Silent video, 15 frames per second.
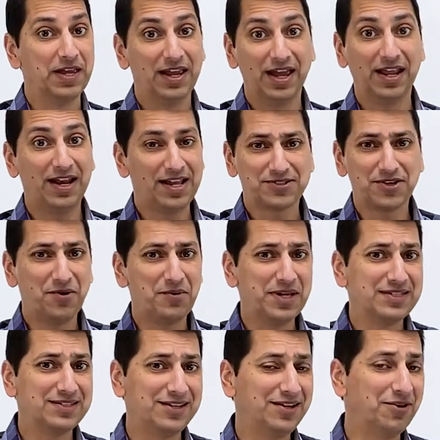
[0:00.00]
And as
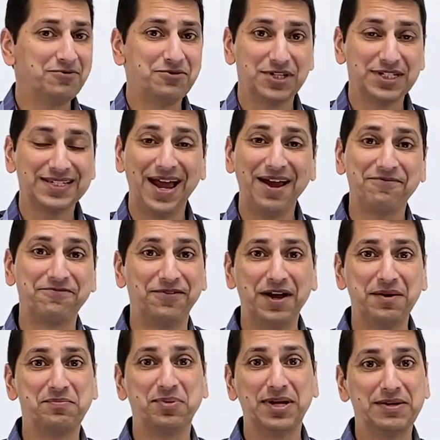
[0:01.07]
always, you know, just have
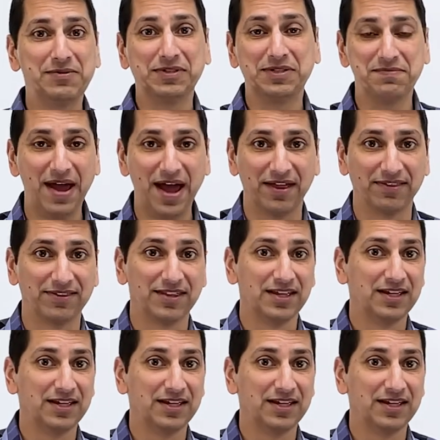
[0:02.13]
fun playing with the math.